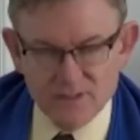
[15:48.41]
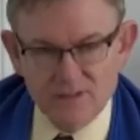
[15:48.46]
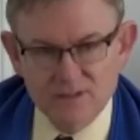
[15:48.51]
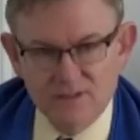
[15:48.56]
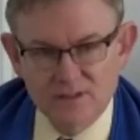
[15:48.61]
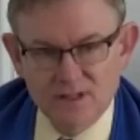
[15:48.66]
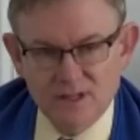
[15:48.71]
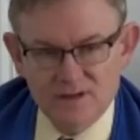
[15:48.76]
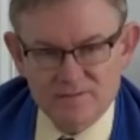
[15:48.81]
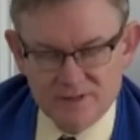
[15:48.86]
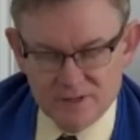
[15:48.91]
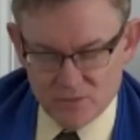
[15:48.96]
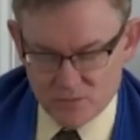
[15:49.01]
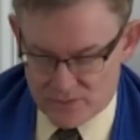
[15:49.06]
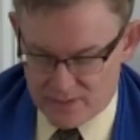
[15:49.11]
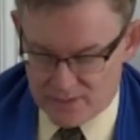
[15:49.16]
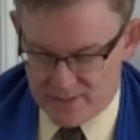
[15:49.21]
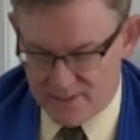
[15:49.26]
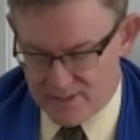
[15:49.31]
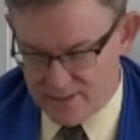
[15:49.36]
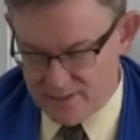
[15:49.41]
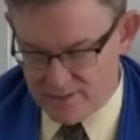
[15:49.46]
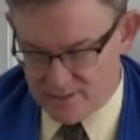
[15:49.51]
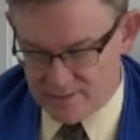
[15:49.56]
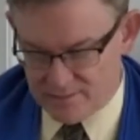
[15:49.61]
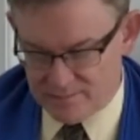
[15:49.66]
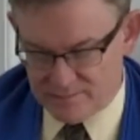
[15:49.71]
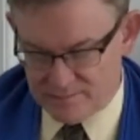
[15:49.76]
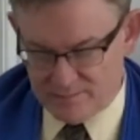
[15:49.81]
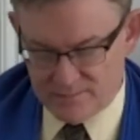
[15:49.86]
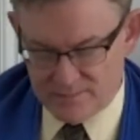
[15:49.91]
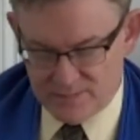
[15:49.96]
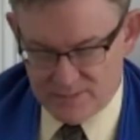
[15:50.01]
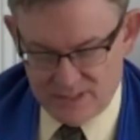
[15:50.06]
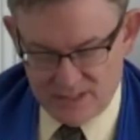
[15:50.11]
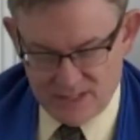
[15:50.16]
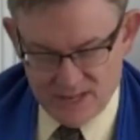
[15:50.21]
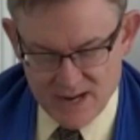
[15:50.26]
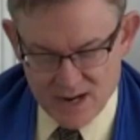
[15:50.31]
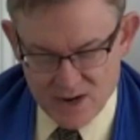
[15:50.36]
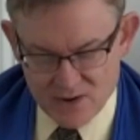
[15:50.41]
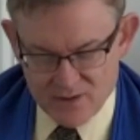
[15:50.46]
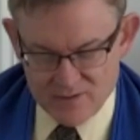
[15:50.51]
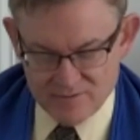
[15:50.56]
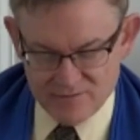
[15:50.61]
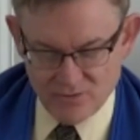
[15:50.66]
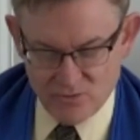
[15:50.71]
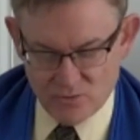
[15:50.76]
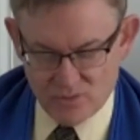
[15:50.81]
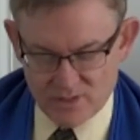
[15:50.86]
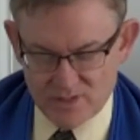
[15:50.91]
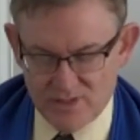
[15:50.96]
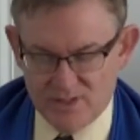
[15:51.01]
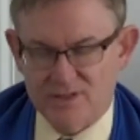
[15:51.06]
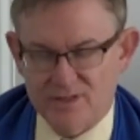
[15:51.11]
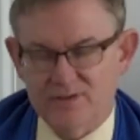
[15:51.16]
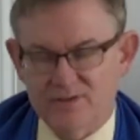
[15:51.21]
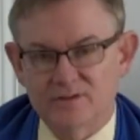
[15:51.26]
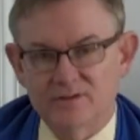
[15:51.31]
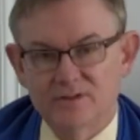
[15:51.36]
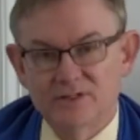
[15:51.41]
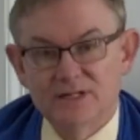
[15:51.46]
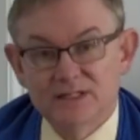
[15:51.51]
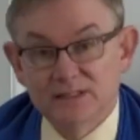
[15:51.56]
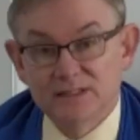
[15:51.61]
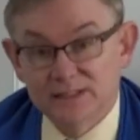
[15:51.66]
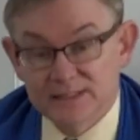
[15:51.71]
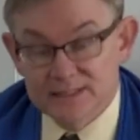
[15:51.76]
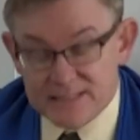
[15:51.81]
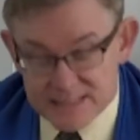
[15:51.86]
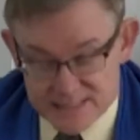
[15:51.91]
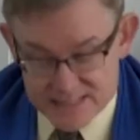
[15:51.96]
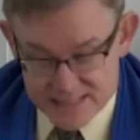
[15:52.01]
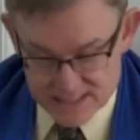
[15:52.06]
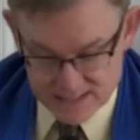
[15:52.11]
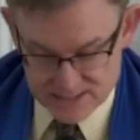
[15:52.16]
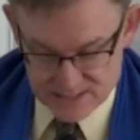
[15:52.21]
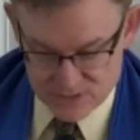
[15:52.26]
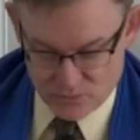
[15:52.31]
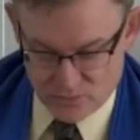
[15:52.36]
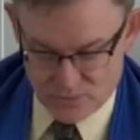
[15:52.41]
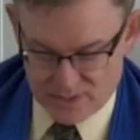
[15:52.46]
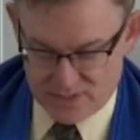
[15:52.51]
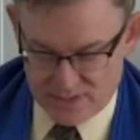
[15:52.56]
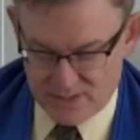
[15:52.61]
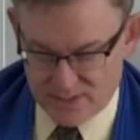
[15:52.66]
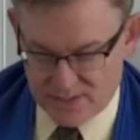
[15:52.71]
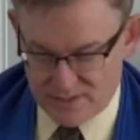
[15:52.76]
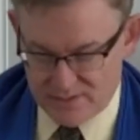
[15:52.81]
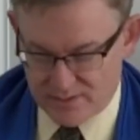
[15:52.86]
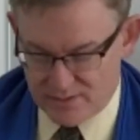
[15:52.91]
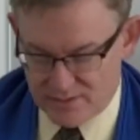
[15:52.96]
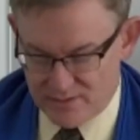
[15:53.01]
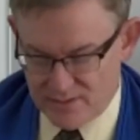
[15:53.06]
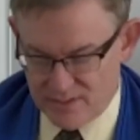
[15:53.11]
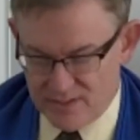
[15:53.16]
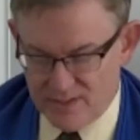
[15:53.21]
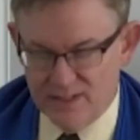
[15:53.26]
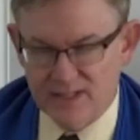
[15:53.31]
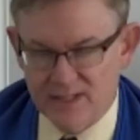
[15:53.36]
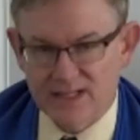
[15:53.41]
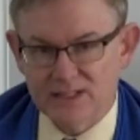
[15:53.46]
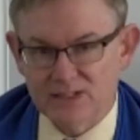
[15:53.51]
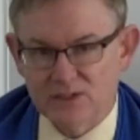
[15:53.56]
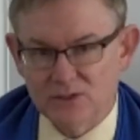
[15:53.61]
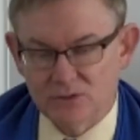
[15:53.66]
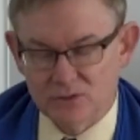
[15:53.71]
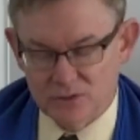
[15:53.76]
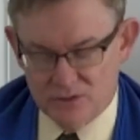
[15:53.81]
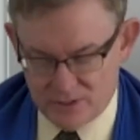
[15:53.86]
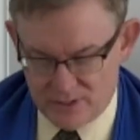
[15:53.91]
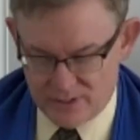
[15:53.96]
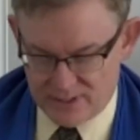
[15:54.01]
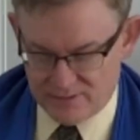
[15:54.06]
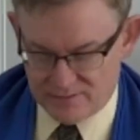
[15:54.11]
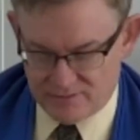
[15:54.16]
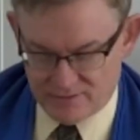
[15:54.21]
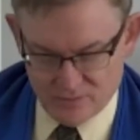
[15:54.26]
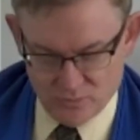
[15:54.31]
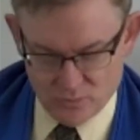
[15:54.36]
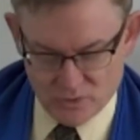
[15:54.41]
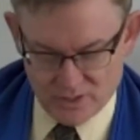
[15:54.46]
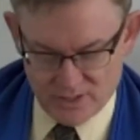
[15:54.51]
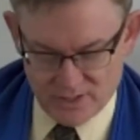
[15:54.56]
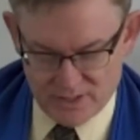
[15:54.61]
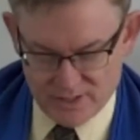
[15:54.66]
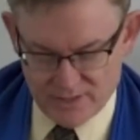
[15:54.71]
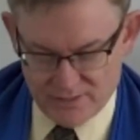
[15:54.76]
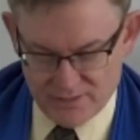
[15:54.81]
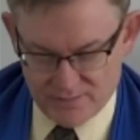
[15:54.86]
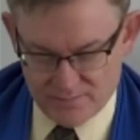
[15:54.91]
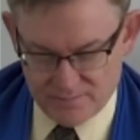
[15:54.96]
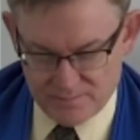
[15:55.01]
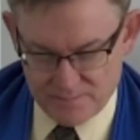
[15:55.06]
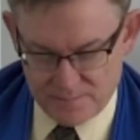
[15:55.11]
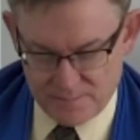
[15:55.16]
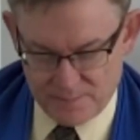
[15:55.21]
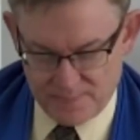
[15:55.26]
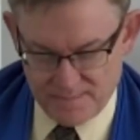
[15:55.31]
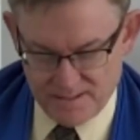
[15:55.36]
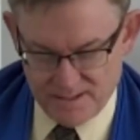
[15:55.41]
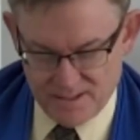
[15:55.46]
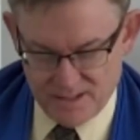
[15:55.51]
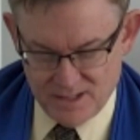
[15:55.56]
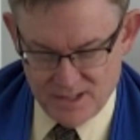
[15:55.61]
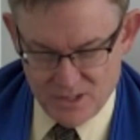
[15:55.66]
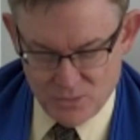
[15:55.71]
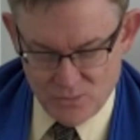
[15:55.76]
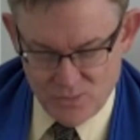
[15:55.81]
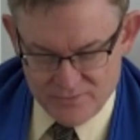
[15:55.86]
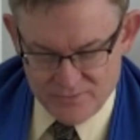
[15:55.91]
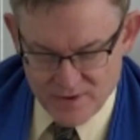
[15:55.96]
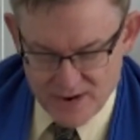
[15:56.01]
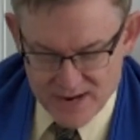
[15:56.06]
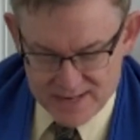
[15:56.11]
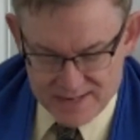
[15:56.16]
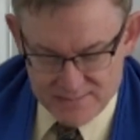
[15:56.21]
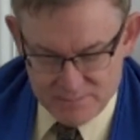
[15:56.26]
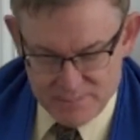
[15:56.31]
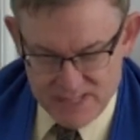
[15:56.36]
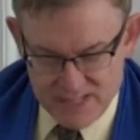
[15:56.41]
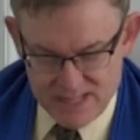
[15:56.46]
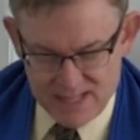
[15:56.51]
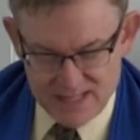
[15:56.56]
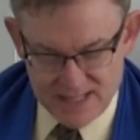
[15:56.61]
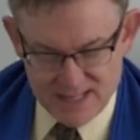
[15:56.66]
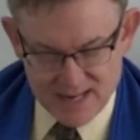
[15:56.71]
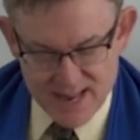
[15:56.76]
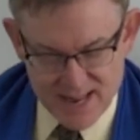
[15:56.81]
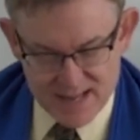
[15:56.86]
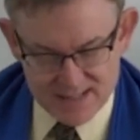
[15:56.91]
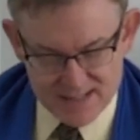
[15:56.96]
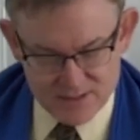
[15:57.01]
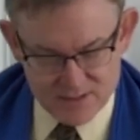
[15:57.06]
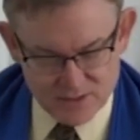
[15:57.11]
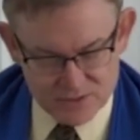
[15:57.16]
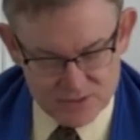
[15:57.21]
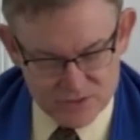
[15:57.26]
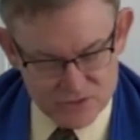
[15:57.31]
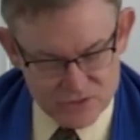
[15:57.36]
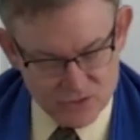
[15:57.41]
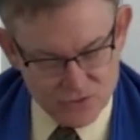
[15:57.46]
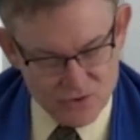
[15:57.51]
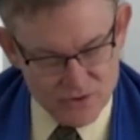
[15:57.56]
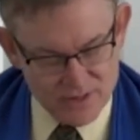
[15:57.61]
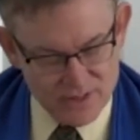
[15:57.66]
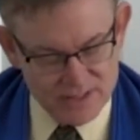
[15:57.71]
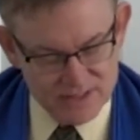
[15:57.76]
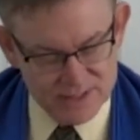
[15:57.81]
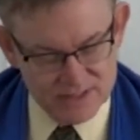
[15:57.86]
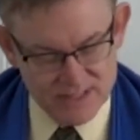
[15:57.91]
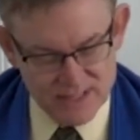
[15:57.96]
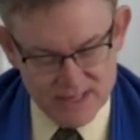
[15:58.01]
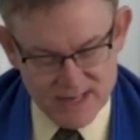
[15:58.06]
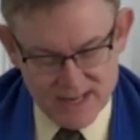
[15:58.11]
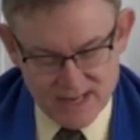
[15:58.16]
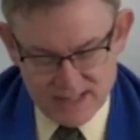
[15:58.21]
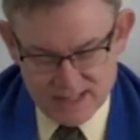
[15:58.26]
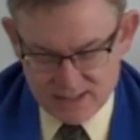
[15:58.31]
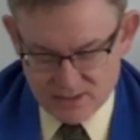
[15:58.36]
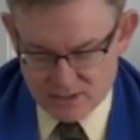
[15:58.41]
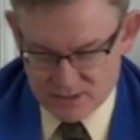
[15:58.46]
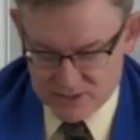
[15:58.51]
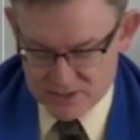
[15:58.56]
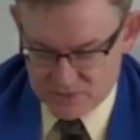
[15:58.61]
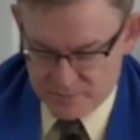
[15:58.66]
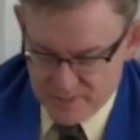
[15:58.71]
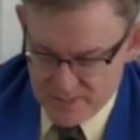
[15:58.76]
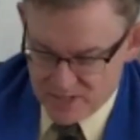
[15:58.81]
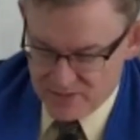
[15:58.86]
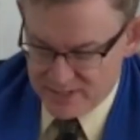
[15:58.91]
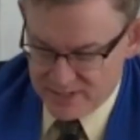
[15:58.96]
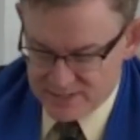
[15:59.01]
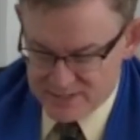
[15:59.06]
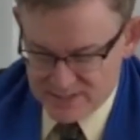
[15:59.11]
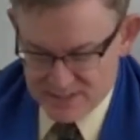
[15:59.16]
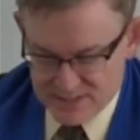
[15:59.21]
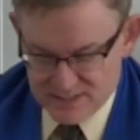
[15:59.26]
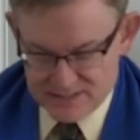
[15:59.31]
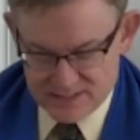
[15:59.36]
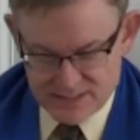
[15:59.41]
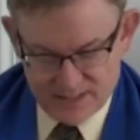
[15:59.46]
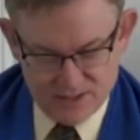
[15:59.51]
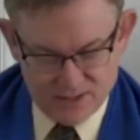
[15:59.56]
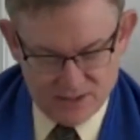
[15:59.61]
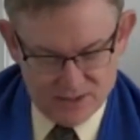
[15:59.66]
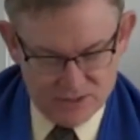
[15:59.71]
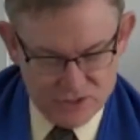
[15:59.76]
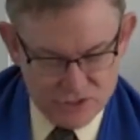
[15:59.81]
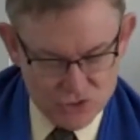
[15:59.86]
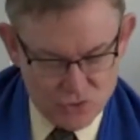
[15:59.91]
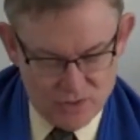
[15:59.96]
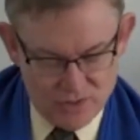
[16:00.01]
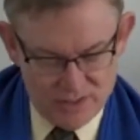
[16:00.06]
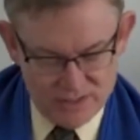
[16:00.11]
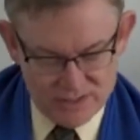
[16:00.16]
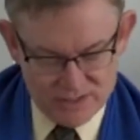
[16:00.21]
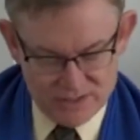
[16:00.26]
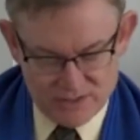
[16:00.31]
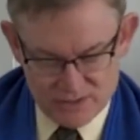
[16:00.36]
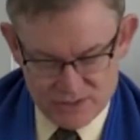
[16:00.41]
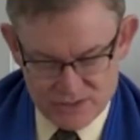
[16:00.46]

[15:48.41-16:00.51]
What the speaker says: loving one another, caring for one another, listening to one another, and learning from one another. We find meaning and in our stories and in our experiences, in our joys and our